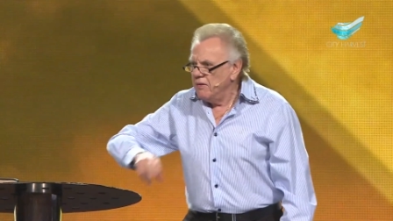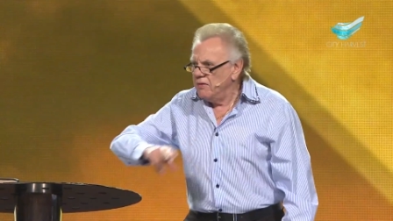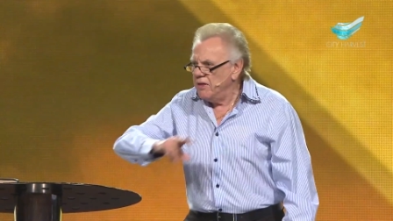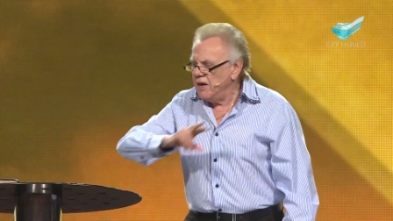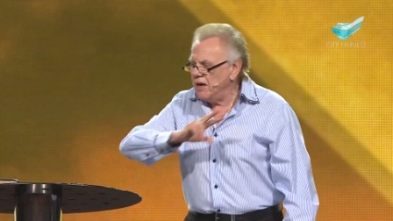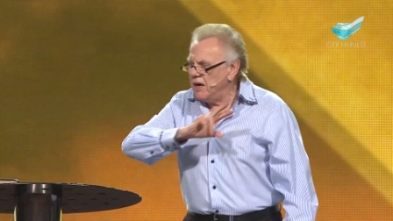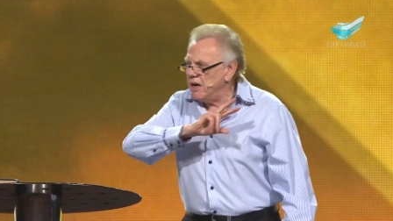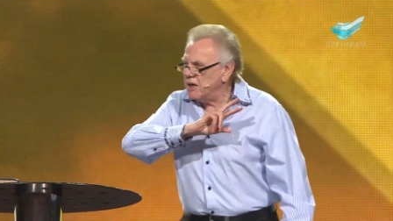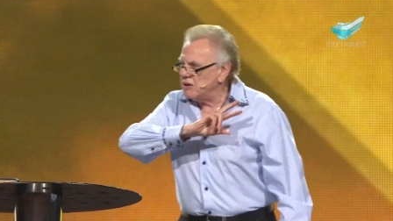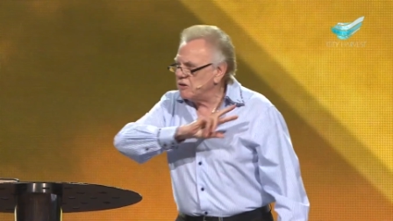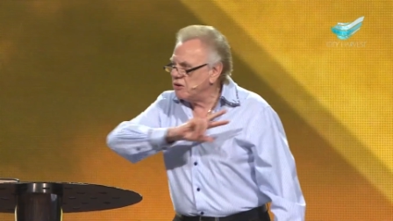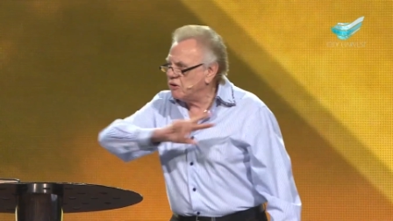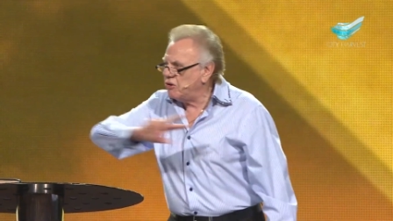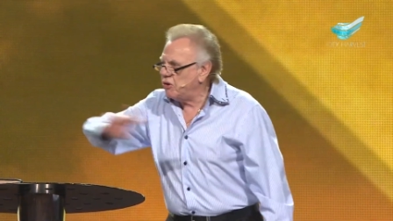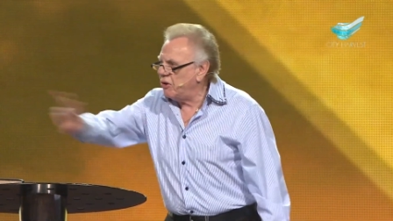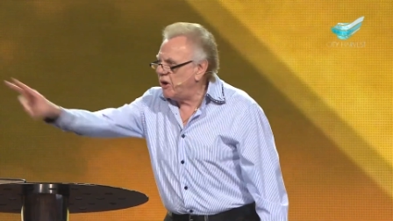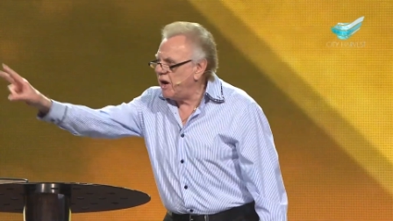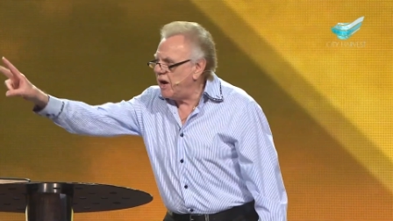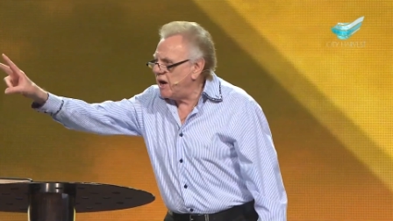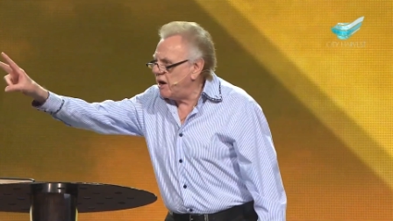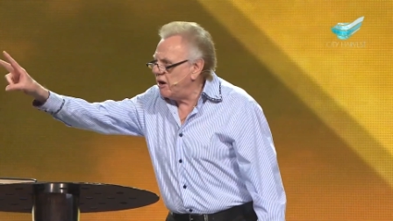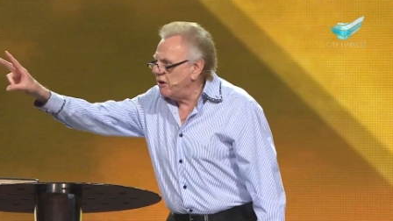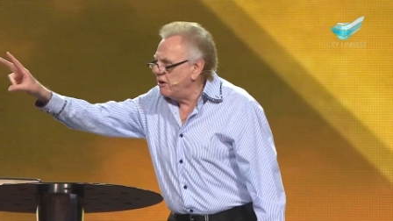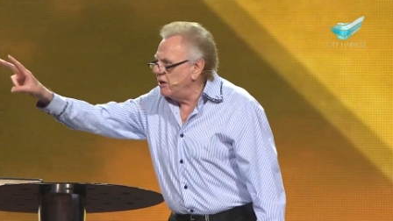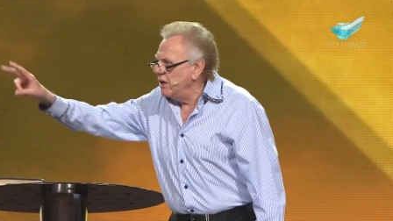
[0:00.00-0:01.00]
than that
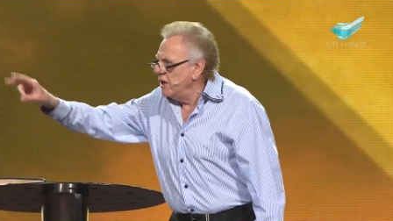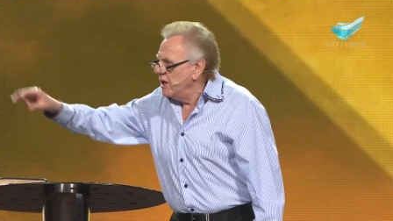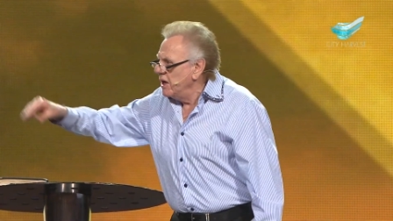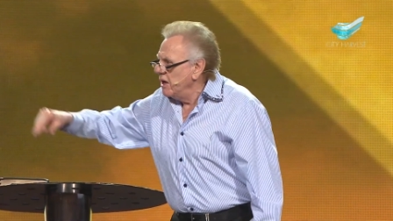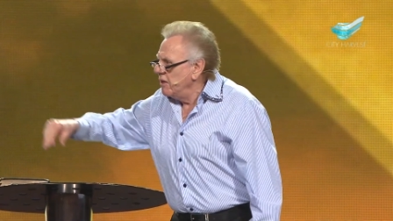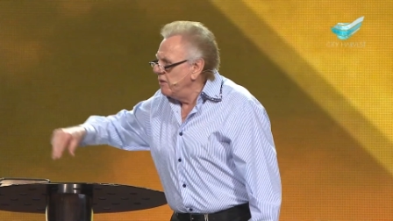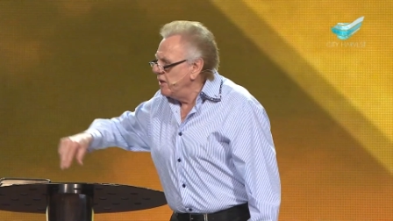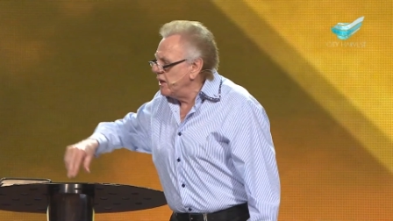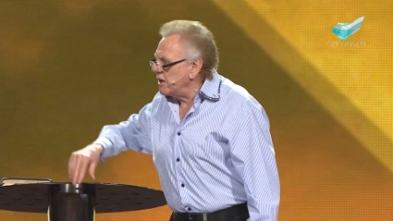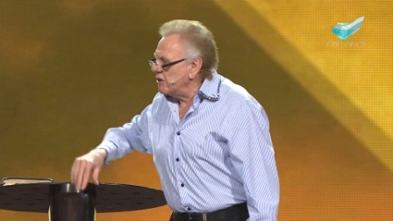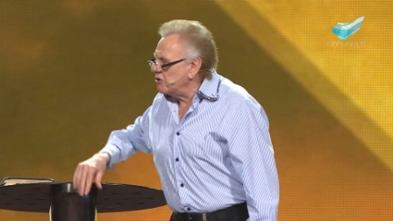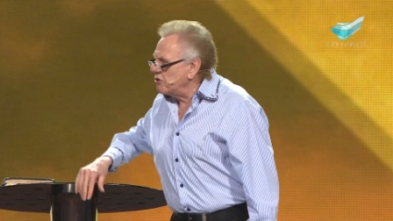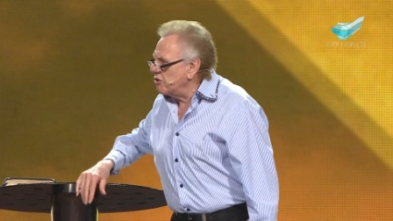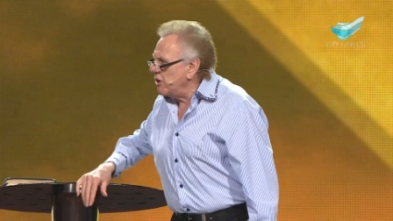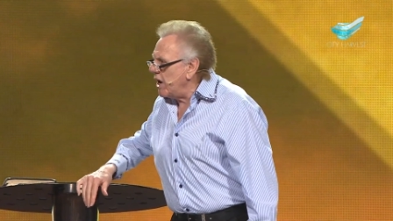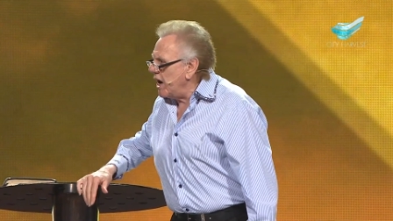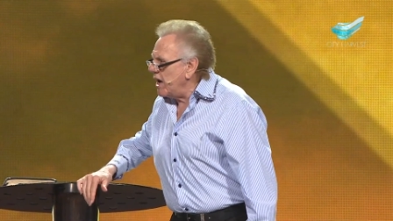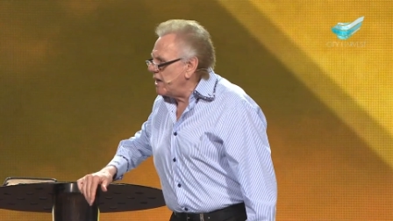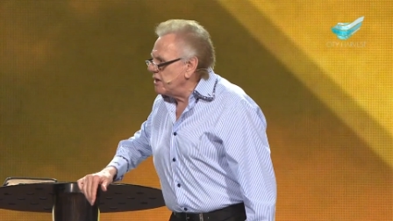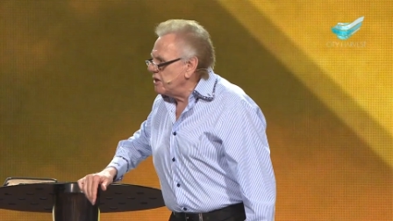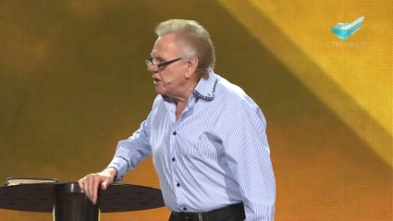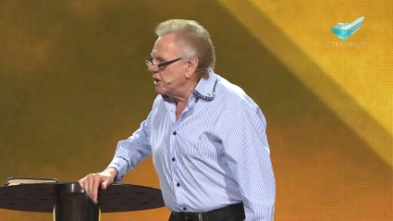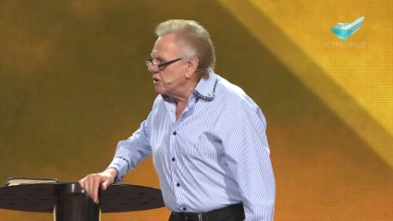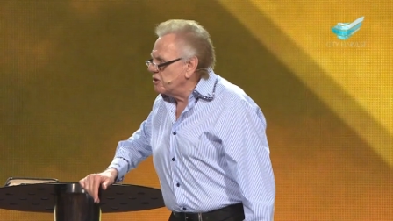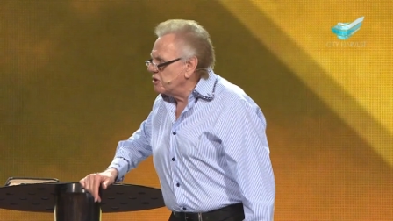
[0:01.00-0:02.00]
crowd that
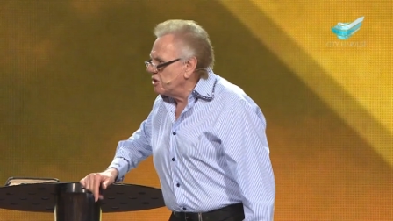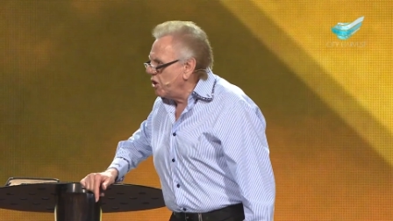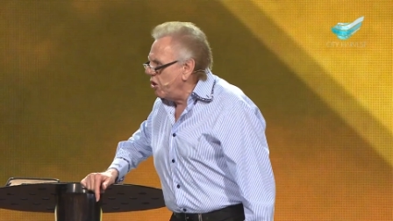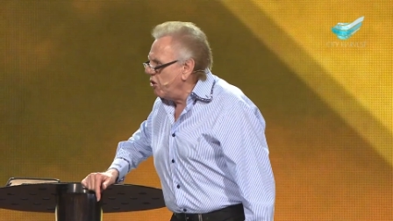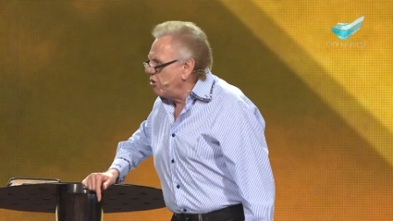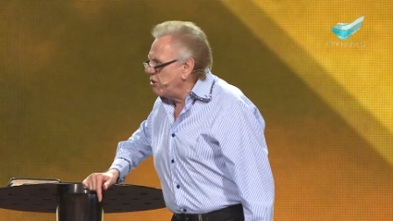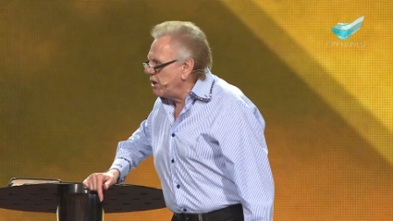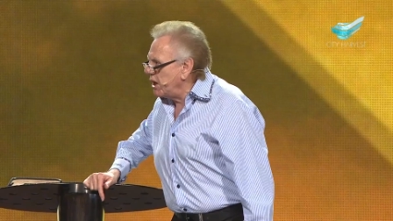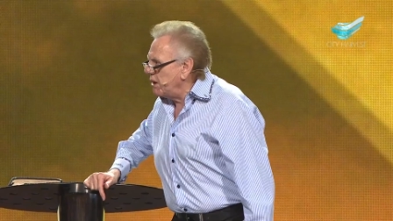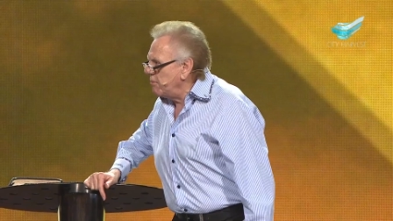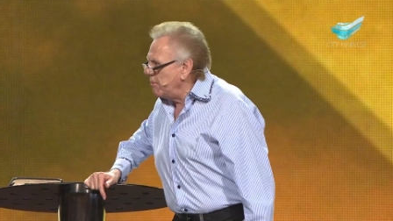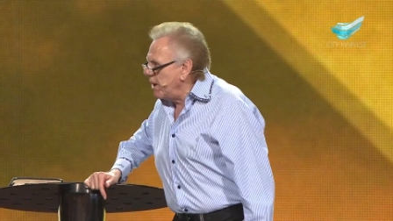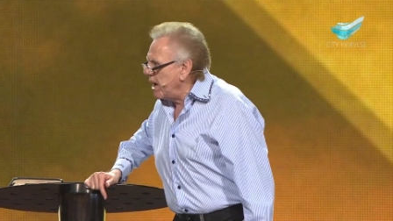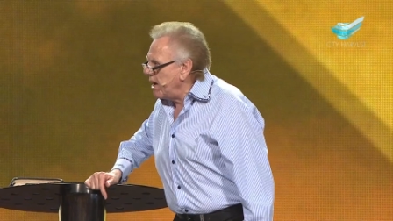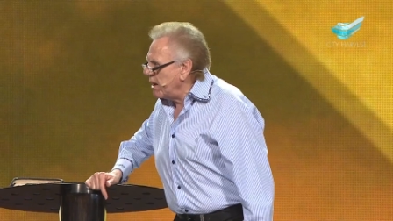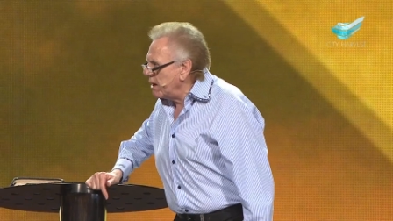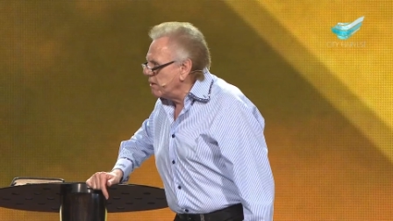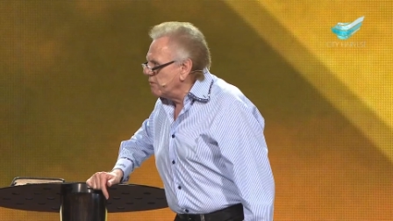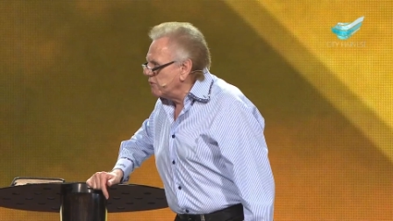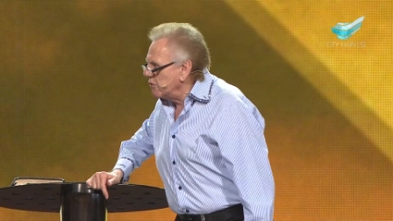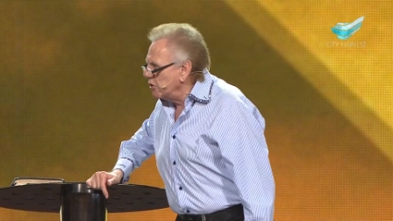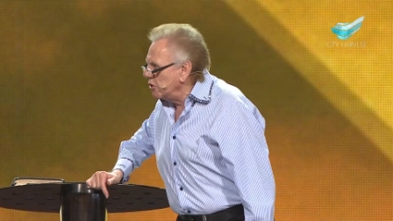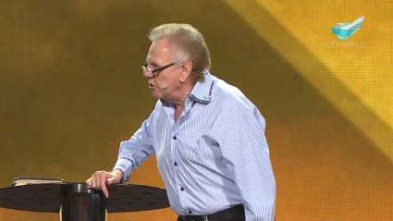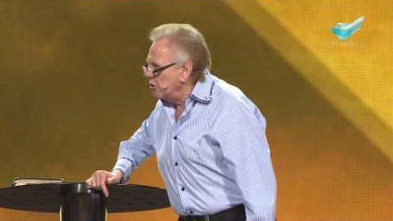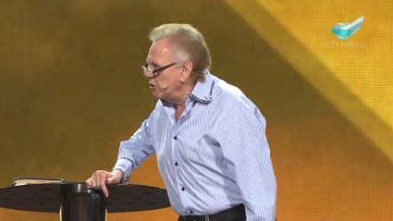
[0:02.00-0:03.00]
tried to talk him out of